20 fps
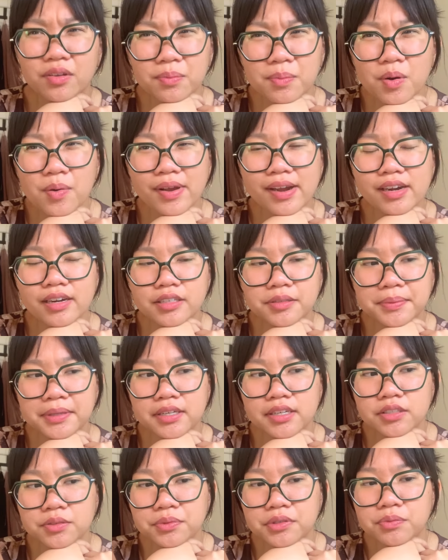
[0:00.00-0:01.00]
mohair
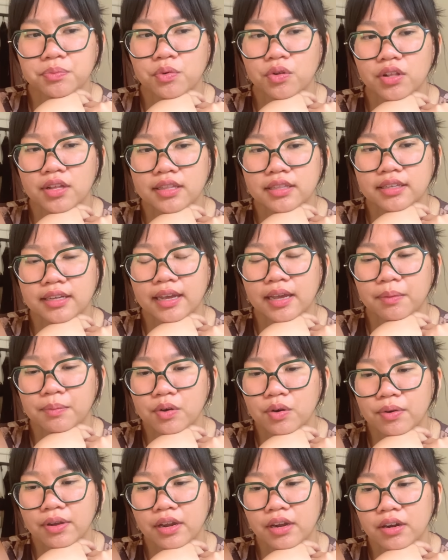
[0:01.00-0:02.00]
experience was Wool and the Gang
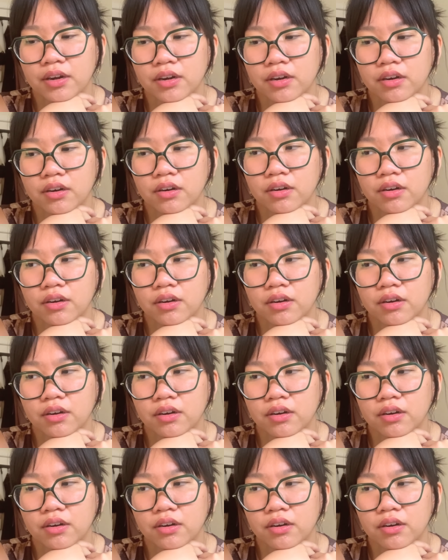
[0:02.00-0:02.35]
mohair,